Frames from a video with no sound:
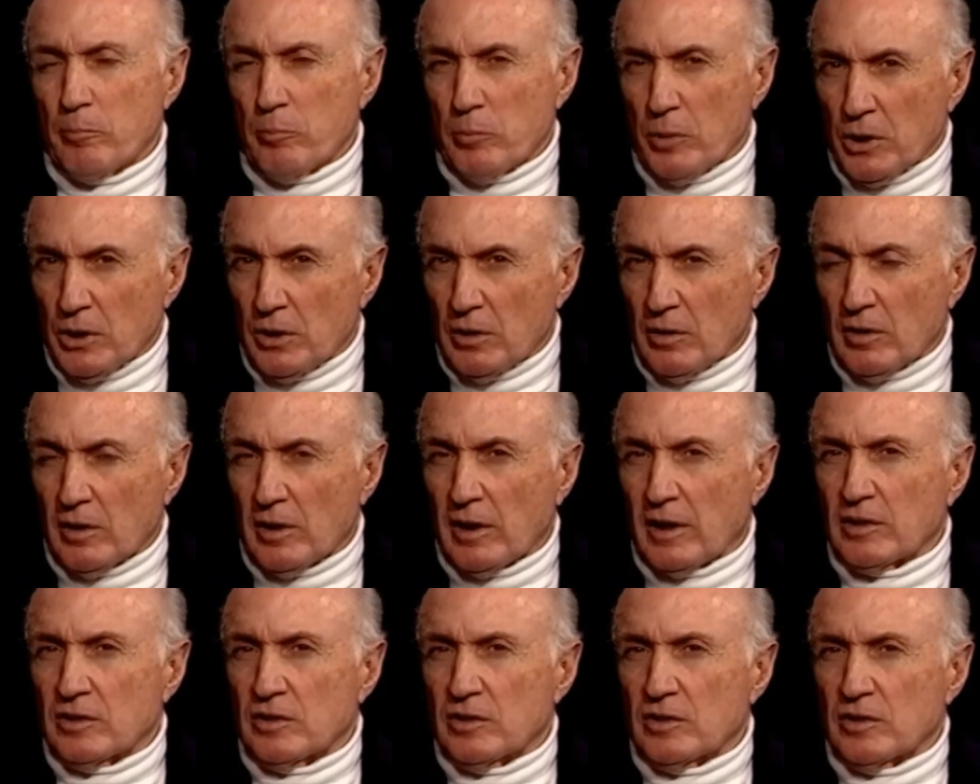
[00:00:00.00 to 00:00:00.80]
but
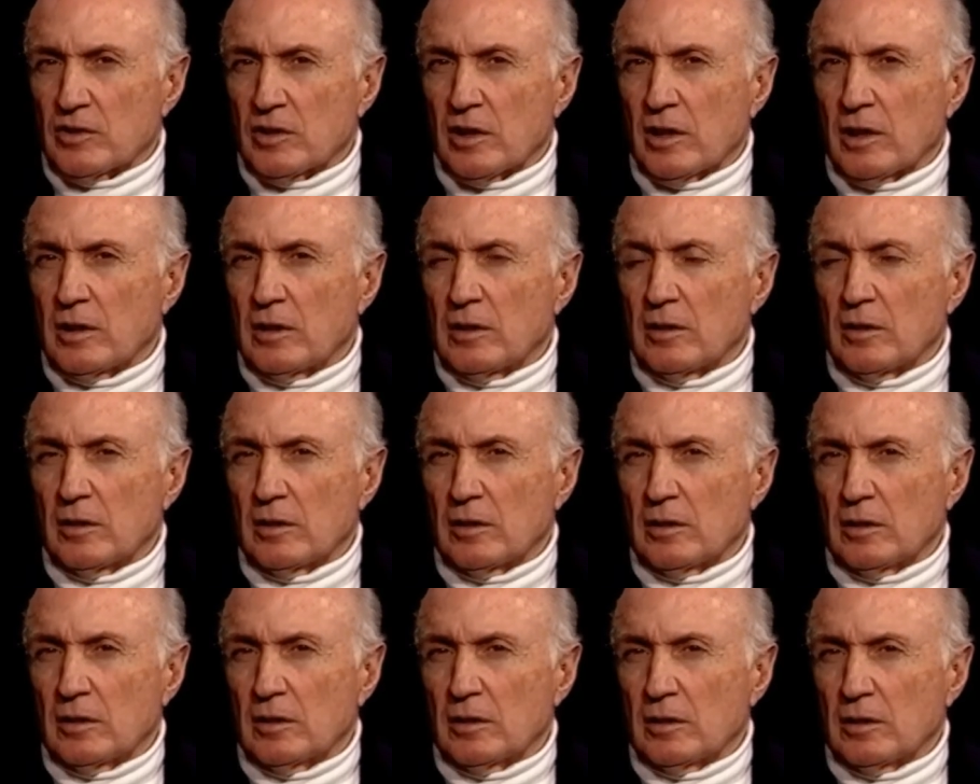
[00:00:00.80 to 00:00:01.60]
that's the state
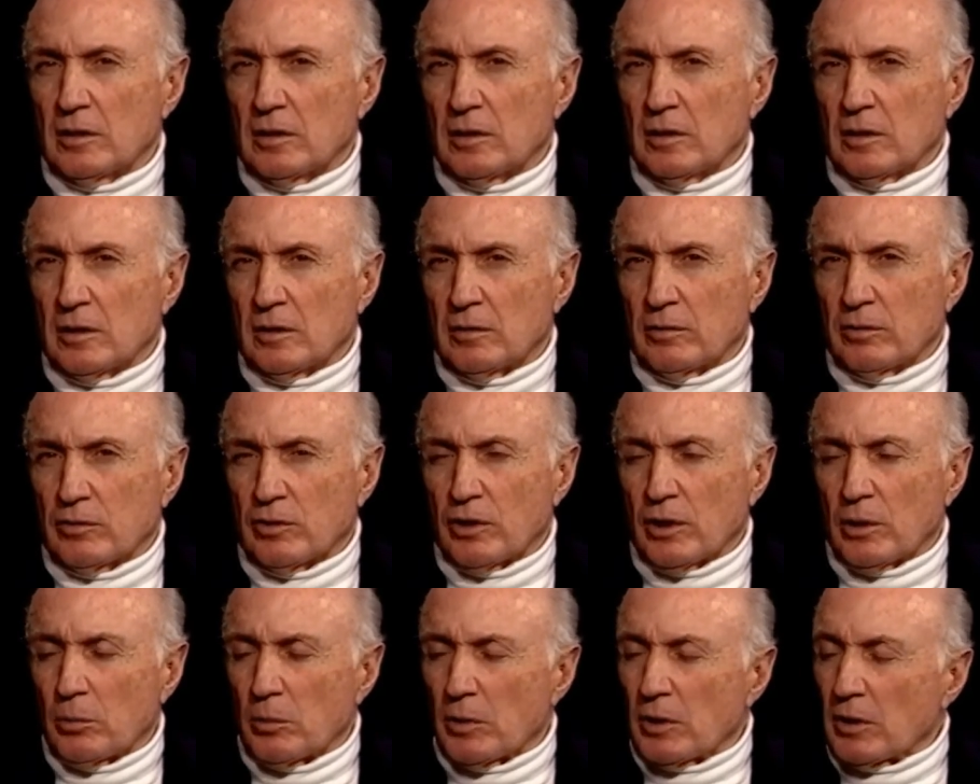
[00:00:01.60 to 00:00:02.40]
of
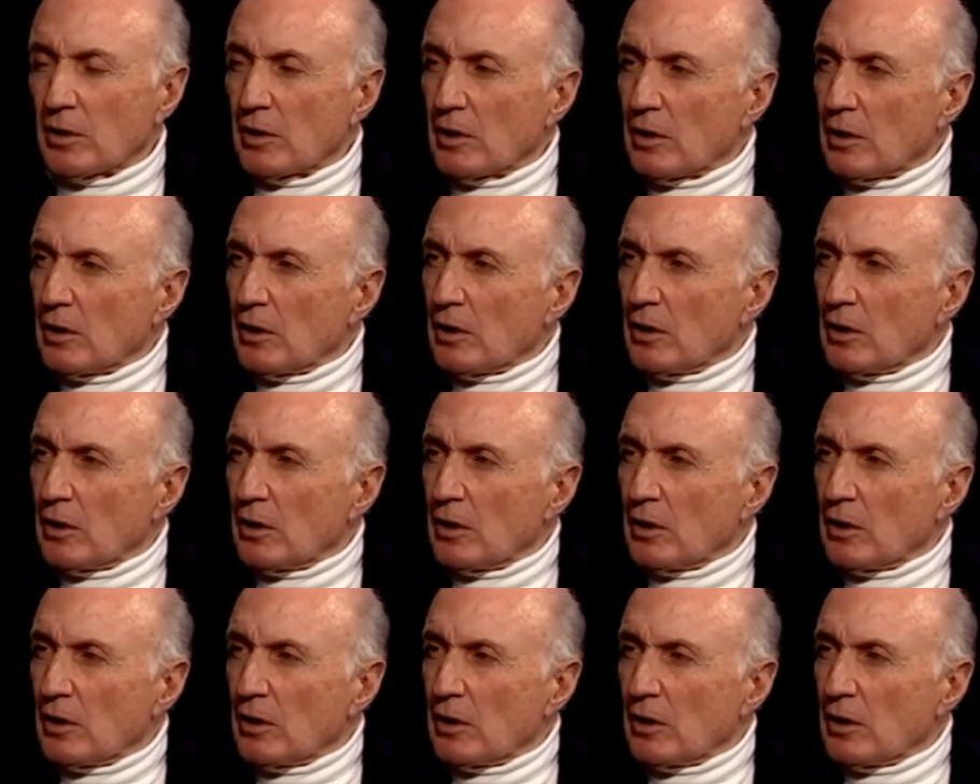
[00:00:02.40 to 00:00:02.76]
treatment.